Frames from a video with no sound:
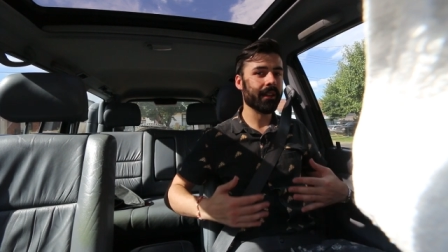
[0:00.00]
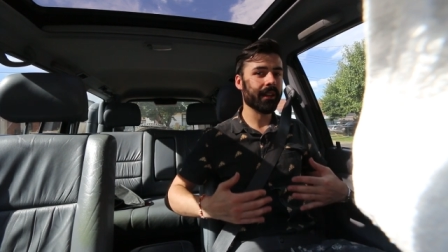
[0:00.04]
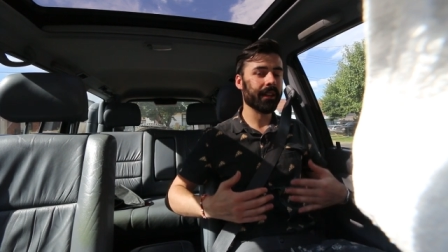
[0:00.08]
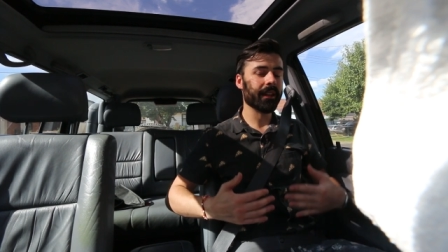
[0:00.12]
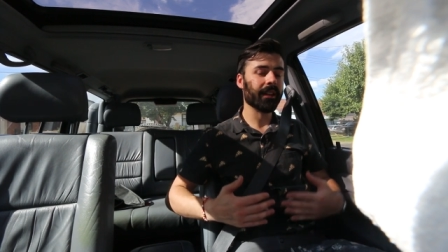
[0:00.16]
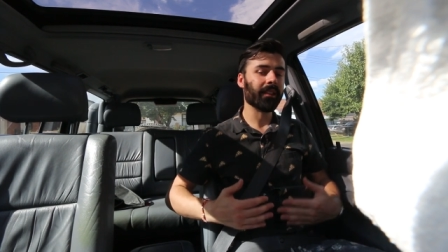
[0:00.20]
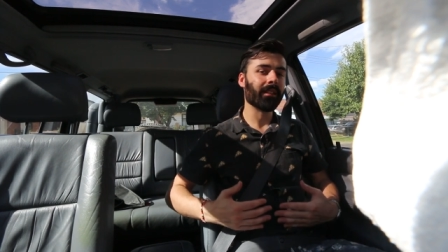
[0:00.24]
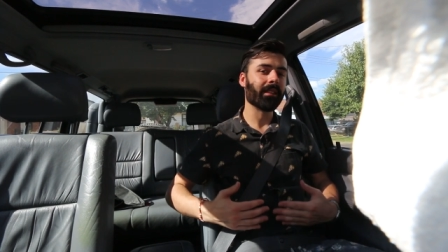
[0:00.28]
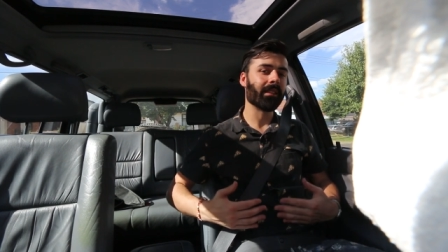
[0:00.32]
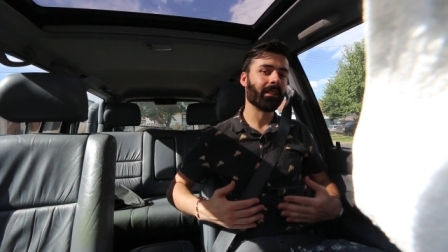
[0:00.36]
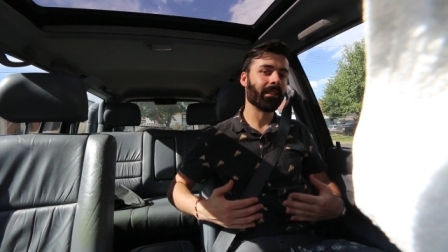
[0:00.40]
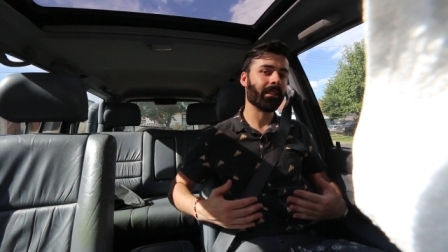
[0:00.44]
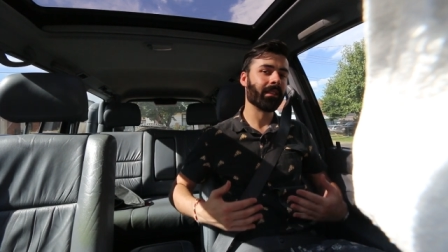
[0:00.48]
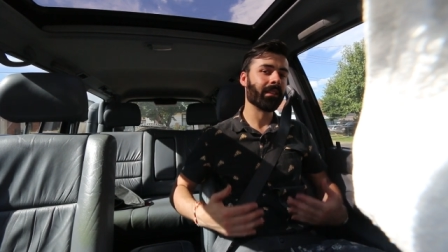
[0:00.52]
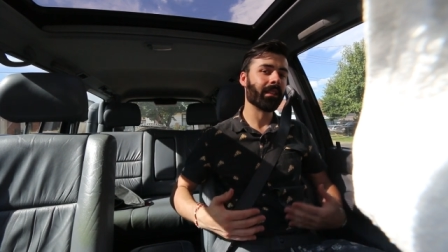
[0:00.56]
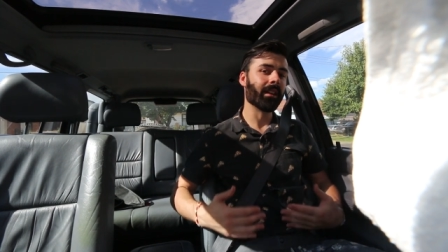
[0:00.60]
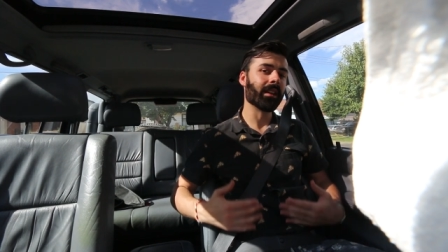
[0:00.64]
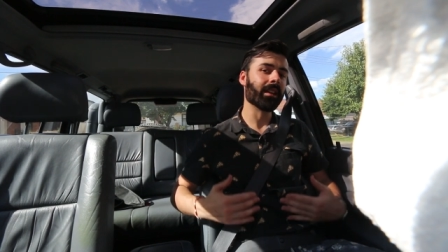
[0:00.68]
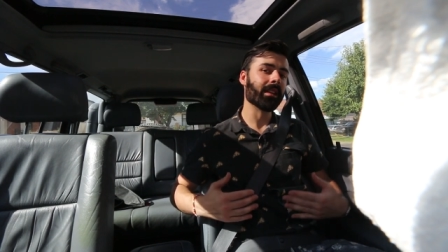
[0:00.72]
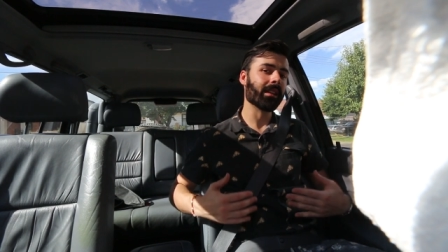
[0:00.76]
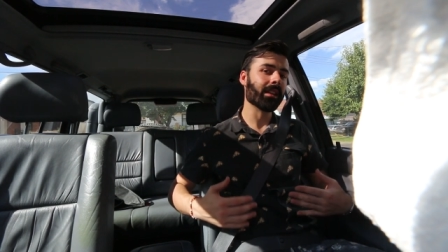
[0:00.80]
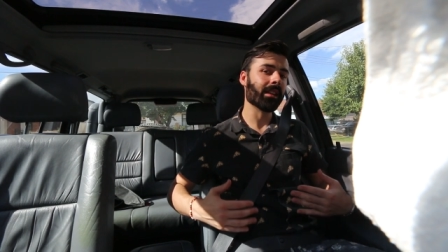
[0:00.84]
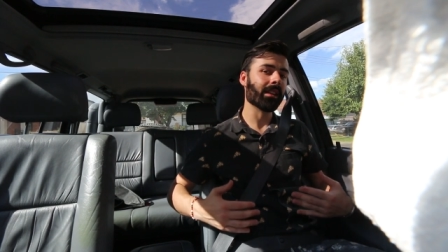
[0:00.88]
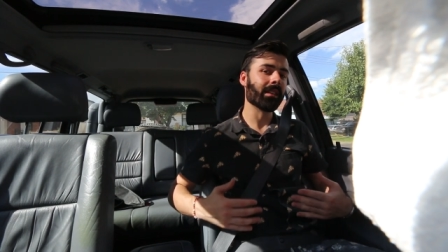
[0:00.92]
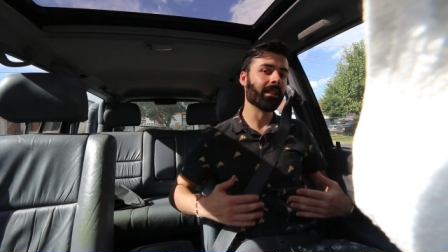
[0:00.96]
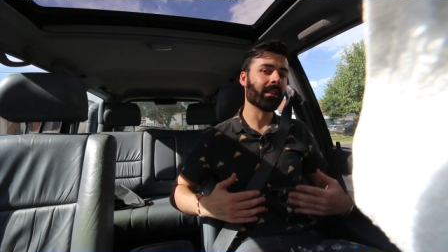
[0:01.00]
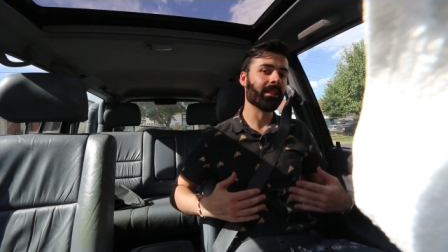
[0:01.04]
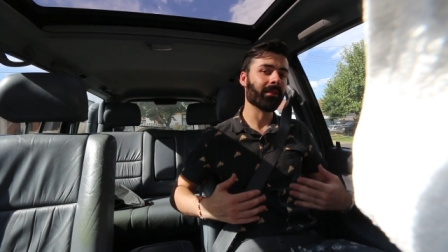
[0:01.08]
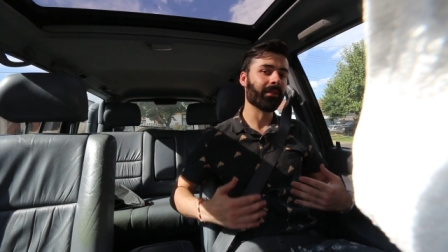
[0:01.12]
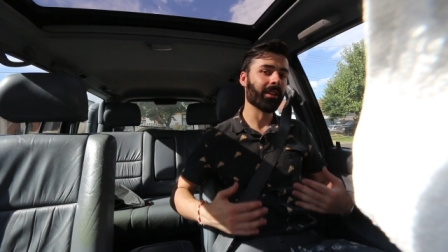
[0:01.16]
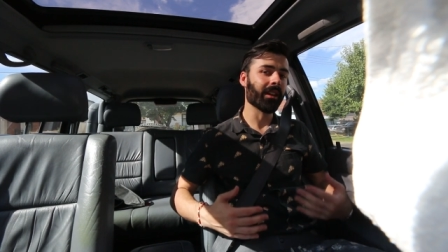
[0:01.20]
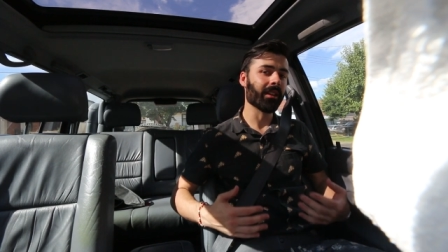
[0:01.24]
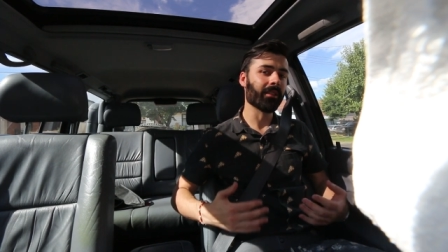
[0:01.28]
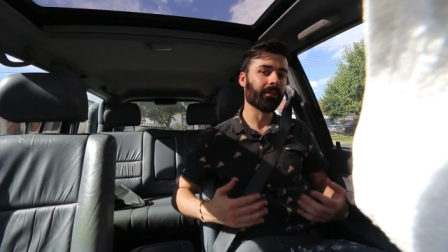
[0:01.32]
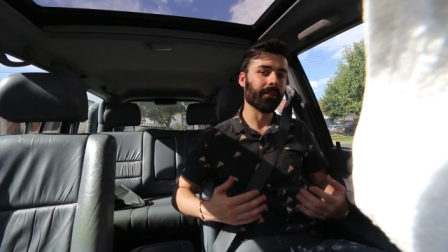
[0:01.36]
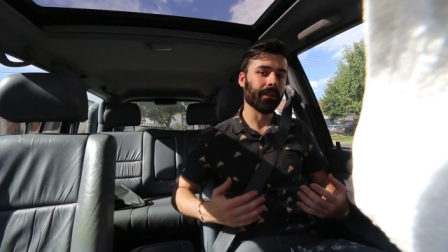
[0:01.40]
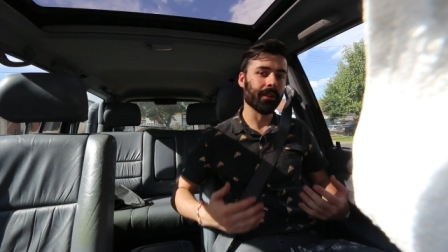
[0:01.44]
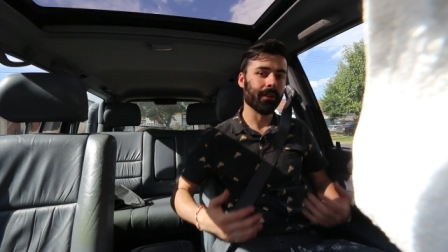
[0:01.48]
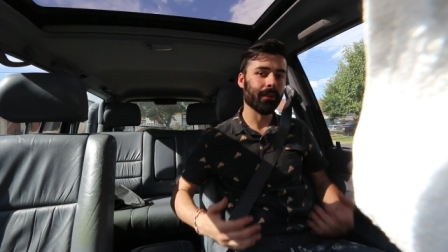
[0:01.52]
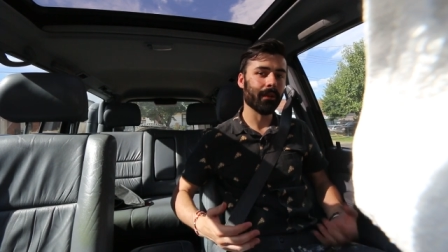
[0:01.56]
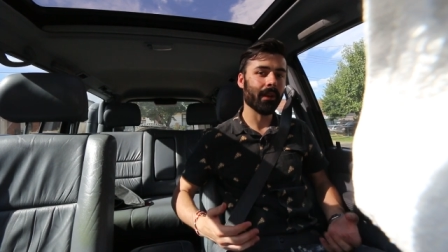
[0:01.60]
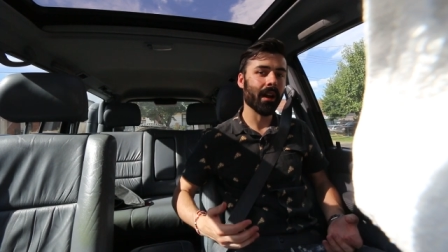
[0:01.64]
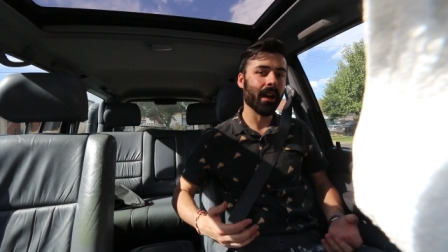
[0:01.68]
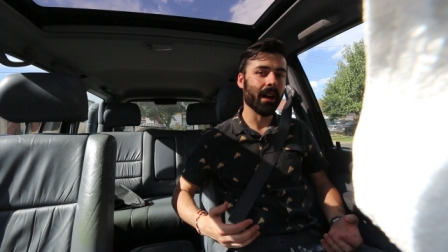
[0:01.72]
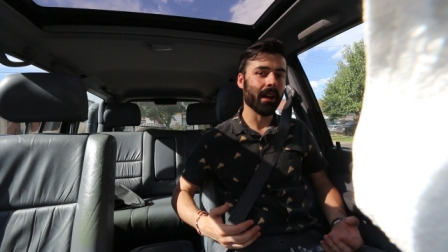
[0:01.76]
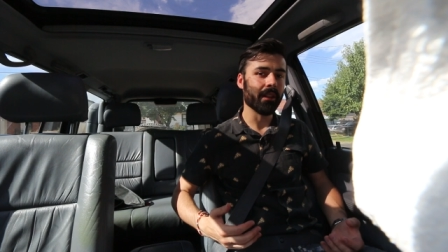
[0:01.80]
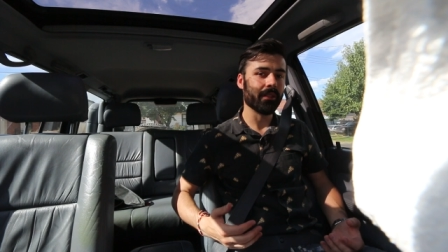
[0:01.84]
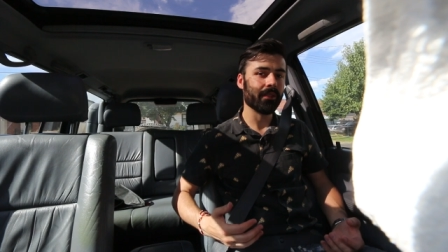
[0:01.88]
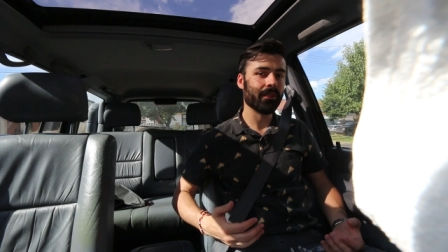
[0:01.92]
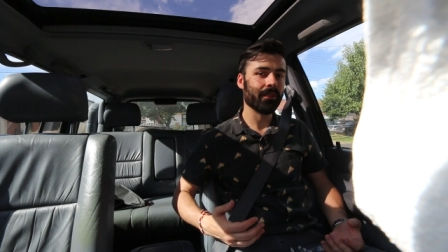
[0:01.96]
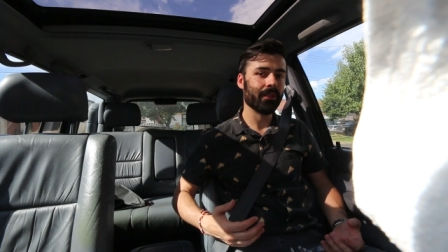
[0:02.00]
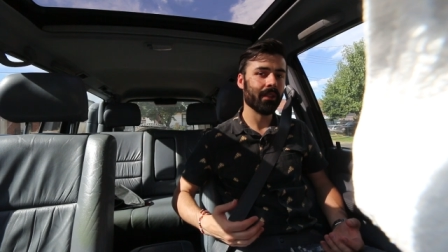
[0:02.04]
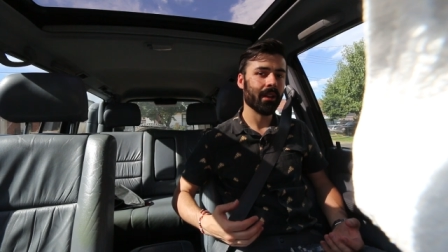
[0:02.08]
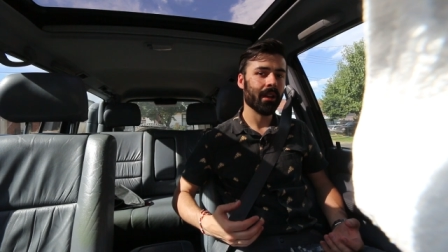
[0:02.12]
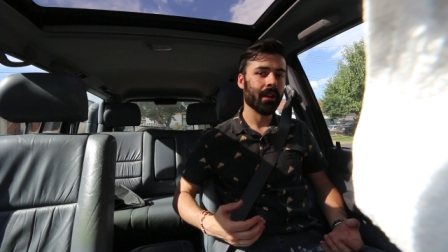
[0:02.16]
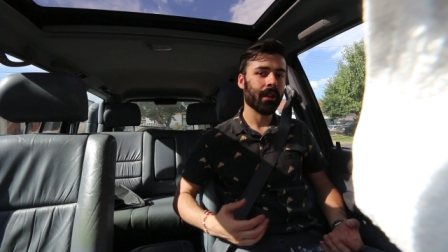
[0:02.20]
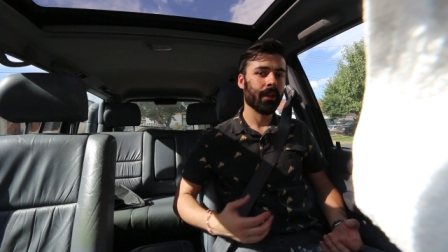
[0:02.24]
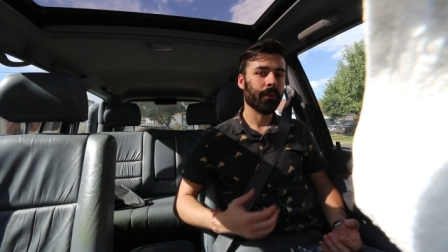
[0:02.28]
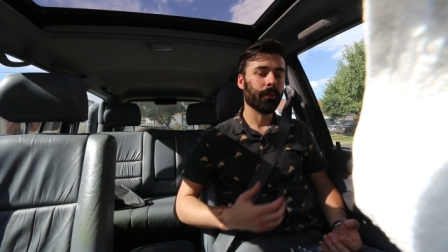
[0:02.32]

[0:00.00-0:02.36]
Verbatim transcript: against the seat in the event of a crash,